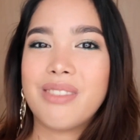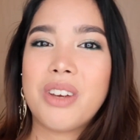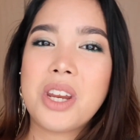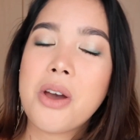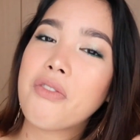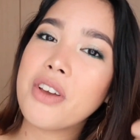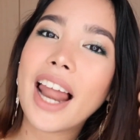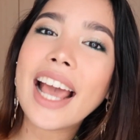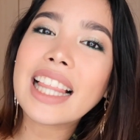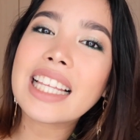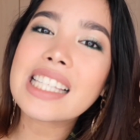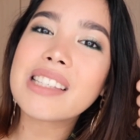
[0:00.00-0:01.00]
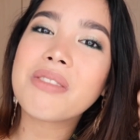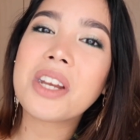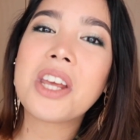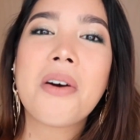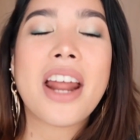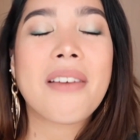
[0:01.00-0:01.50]
video if you like this
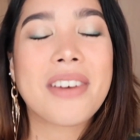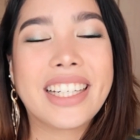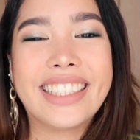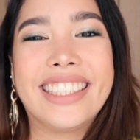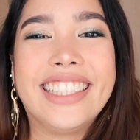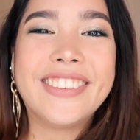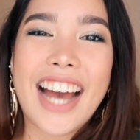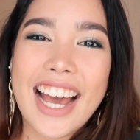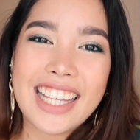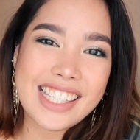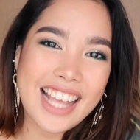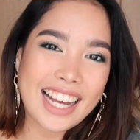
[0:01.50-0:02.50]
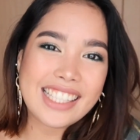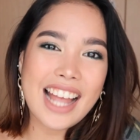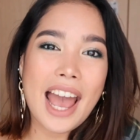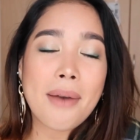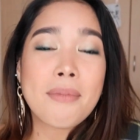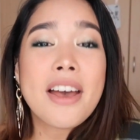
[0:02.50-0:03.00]
video, and I'm gonna see you guys next
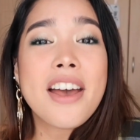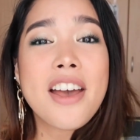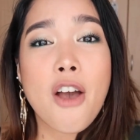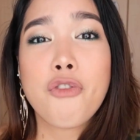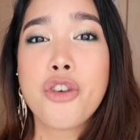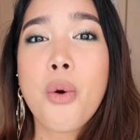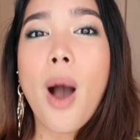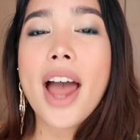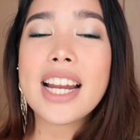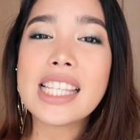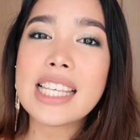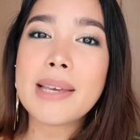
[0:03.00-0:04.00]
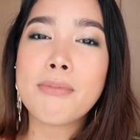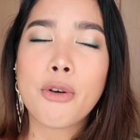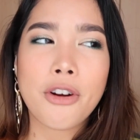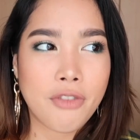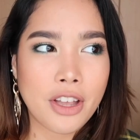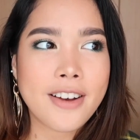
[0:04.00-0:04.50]
time. If you want to see
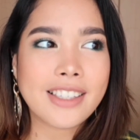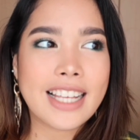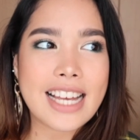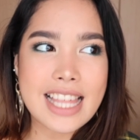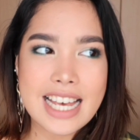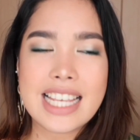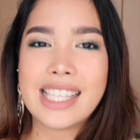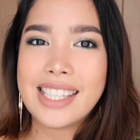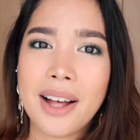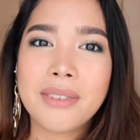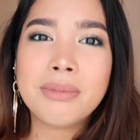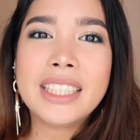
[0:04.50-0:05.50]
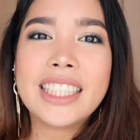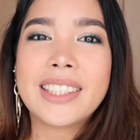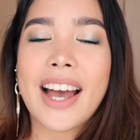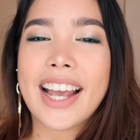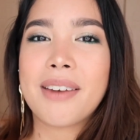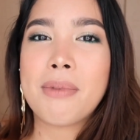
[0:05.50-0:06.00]
more videos like this, tell me so
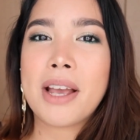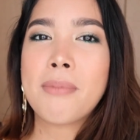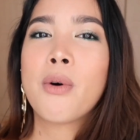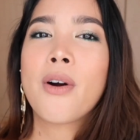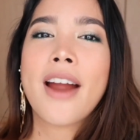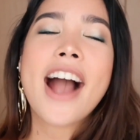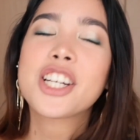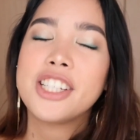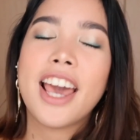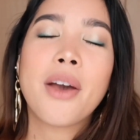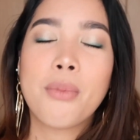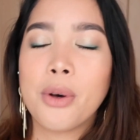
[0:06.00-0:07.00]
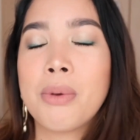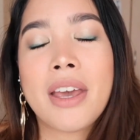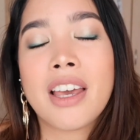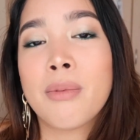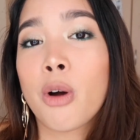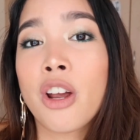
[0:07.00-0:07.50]
I can make more. Actually, I will be
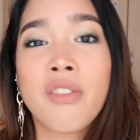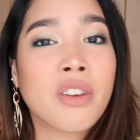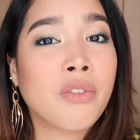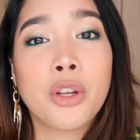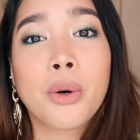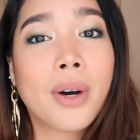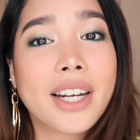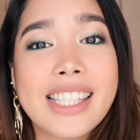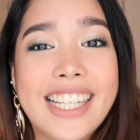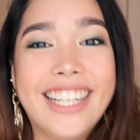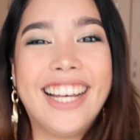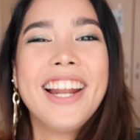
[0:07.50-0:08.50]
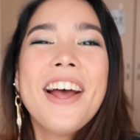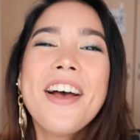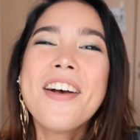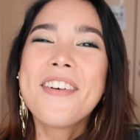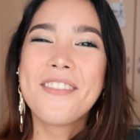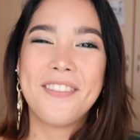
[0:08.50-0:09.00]
making more even if you don't want to see.
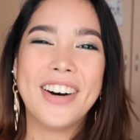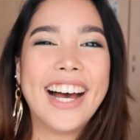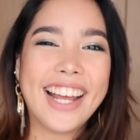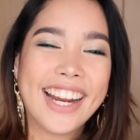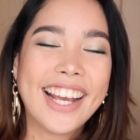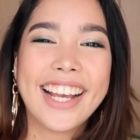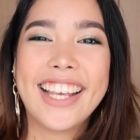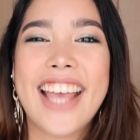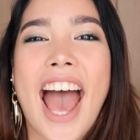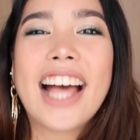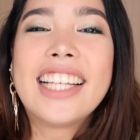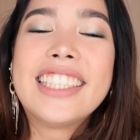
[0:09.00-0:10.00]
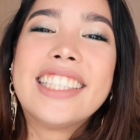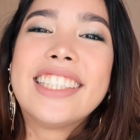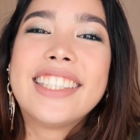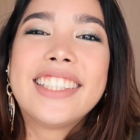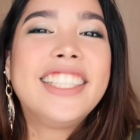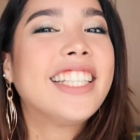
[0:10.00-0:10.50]
But yeah,
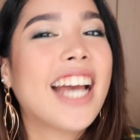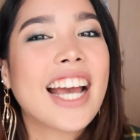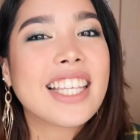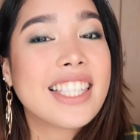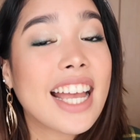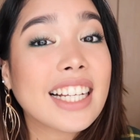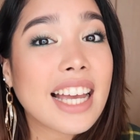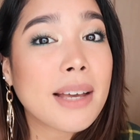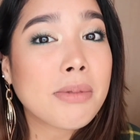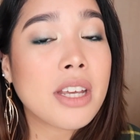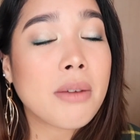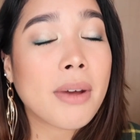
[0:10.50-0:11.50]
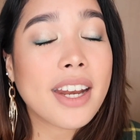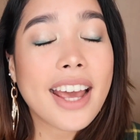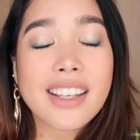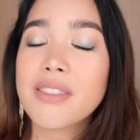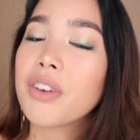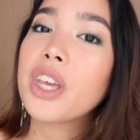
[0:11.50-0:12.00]
see you guys next time. See you in my
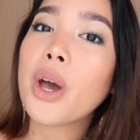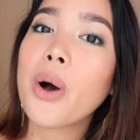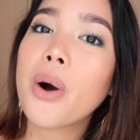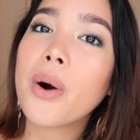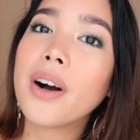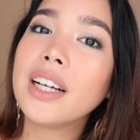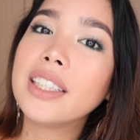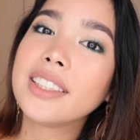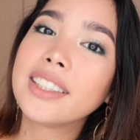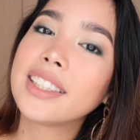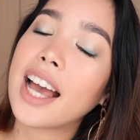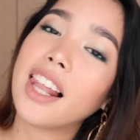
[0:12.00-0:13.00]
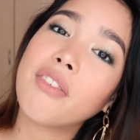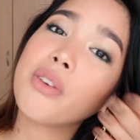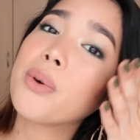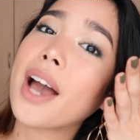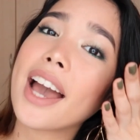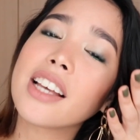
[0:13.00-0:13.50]
next video. I love
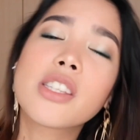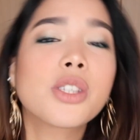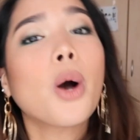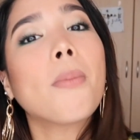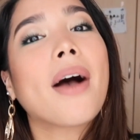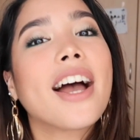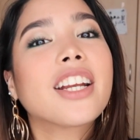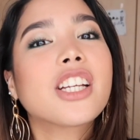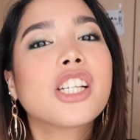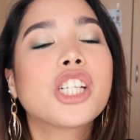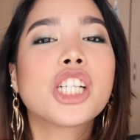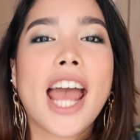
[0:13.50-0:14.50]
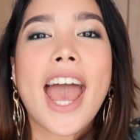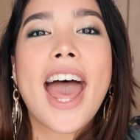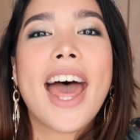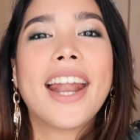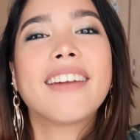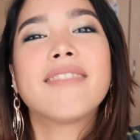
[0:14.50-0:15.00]
you guys so much, and